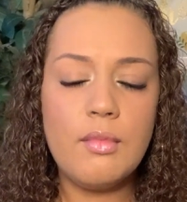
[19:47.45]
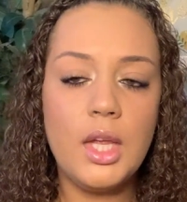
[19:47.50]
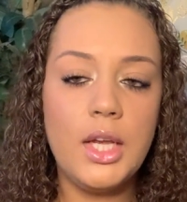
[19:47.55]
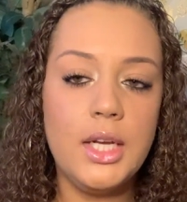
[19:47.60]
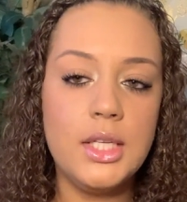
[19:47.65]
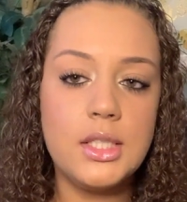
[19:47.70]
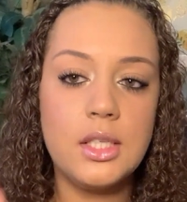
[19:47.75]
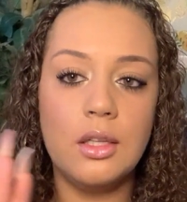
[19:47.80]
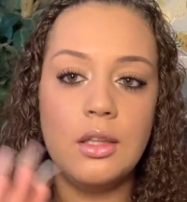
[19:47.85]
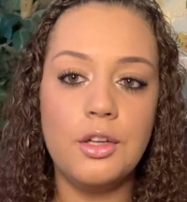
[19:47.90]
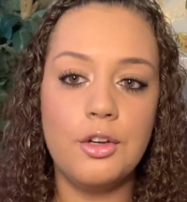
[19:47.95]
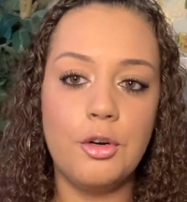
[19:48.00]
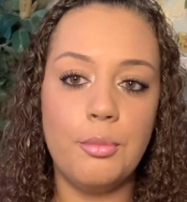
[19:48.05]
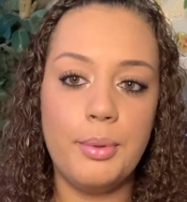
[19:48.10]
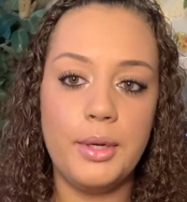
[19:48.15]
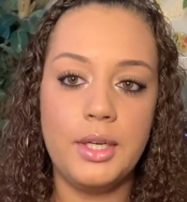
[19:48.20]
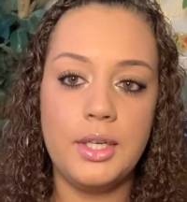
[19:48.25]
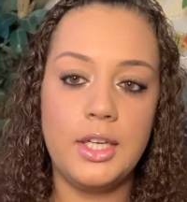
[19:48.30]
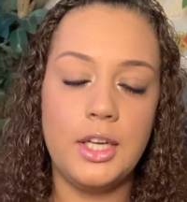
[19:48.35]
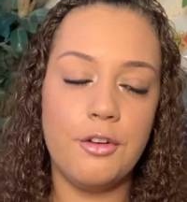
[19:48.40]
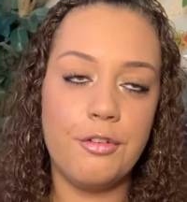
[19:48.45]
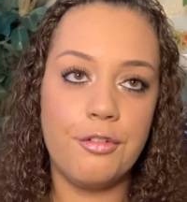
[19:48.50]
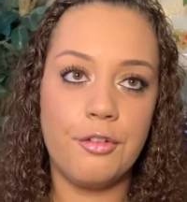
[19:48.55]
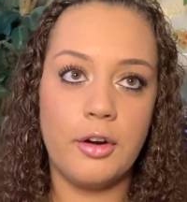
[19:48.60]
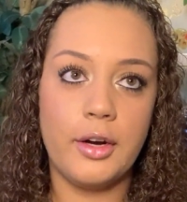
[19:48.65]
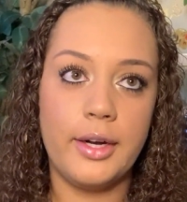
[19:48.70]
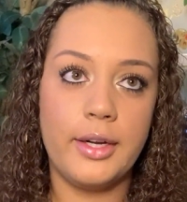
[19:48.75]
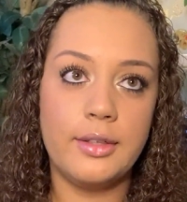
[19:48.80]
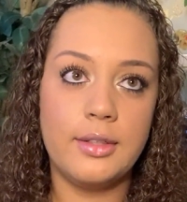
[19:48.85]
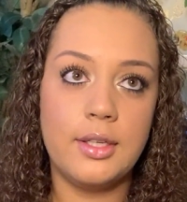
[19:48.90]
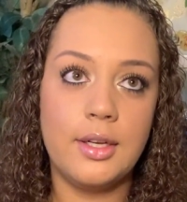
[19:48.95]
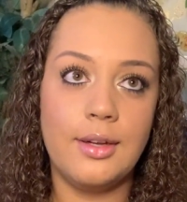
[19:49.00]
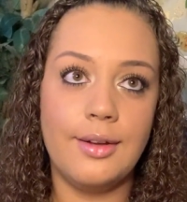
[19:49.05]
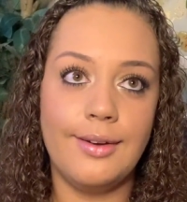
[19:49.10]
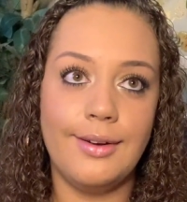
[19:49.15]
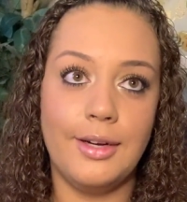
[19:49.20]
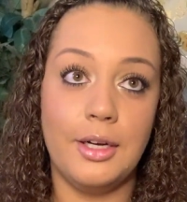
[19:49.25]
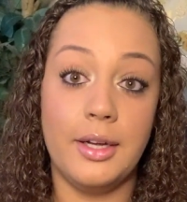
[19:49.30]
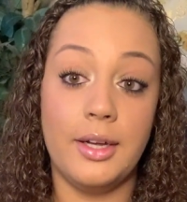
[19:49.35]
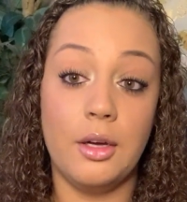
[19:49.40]
it's a little bit different.
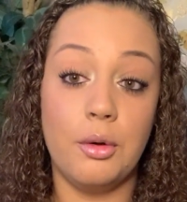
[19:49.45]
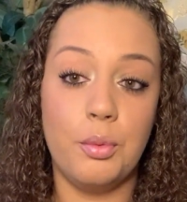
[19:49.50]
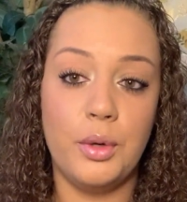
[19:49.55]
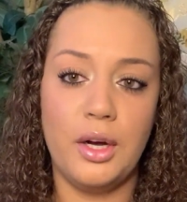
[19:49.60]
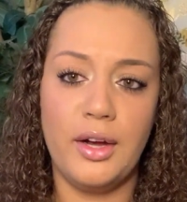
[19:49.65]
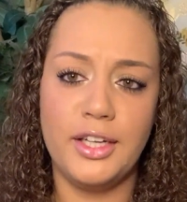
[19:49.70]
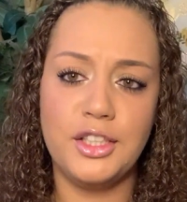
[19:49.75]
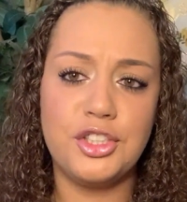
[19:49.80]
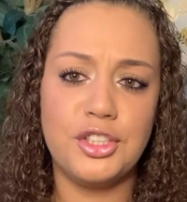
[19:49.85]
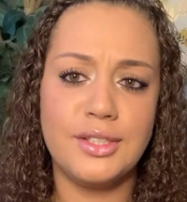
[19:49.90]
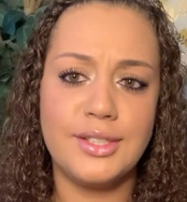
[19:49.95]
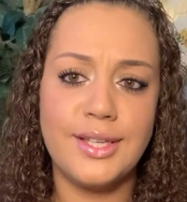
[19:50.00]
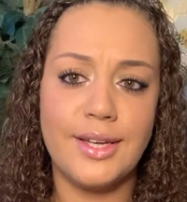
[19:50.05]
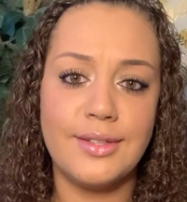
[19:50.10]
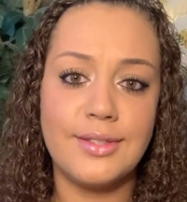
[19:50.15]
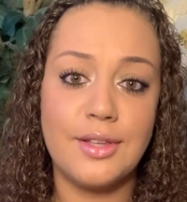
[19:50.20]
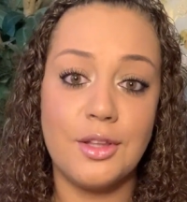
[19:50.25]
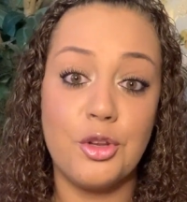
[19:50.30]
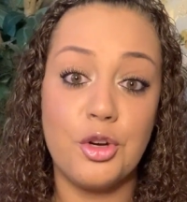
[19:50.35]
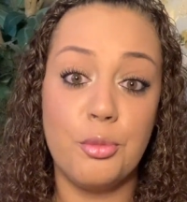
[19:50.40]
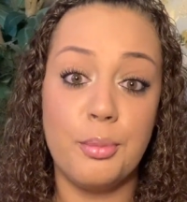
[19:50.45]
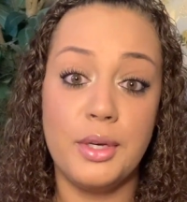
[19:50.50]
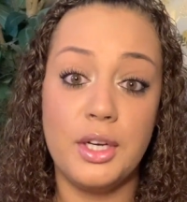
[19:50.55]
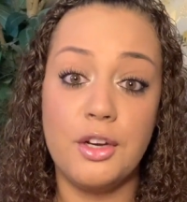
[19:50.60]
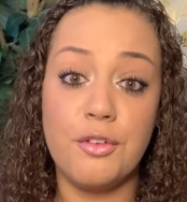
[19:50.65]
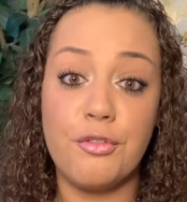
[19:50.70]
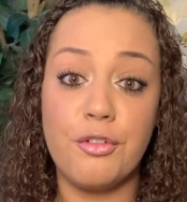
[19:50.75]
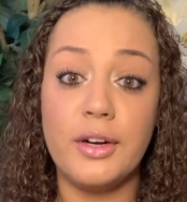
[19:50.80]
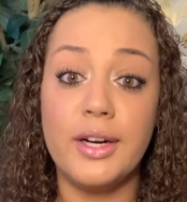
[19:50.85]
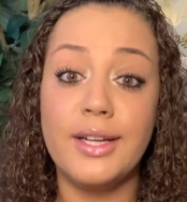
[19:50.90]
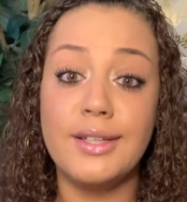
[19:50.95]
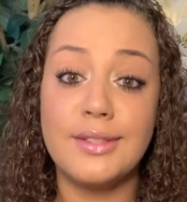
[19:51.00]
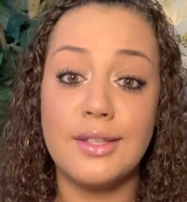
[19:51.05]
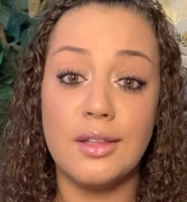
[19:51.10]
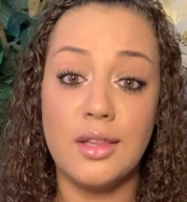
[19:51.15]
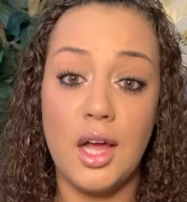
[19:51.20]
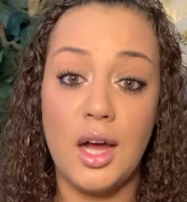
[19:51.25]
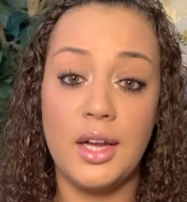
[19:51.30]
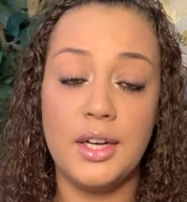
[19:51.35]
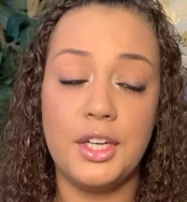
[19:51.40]
Well, I shouldn't say it's a little bit different. It's a
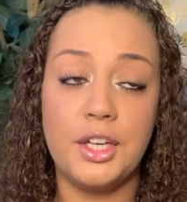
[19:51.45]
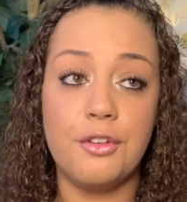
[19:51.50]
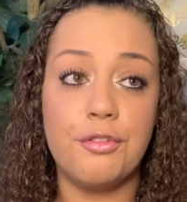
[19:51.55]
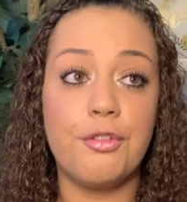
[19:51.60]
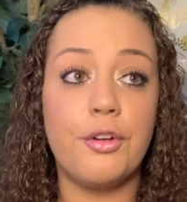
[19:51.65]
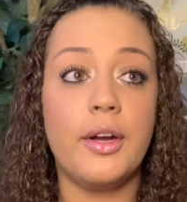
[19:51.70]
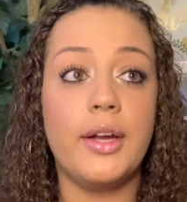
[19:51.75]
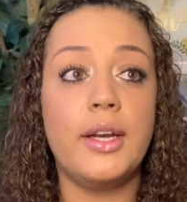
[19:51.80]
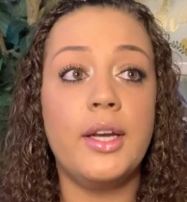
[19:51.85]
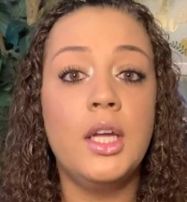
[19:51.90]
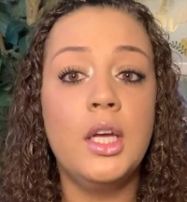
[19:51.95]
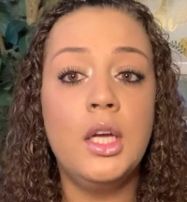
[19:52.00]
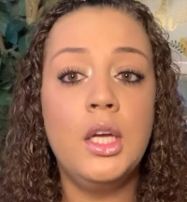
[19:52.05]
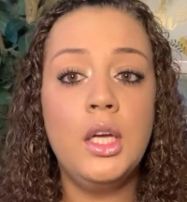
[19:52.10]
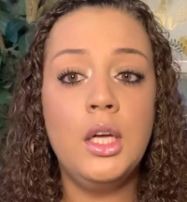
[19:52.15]
lot different.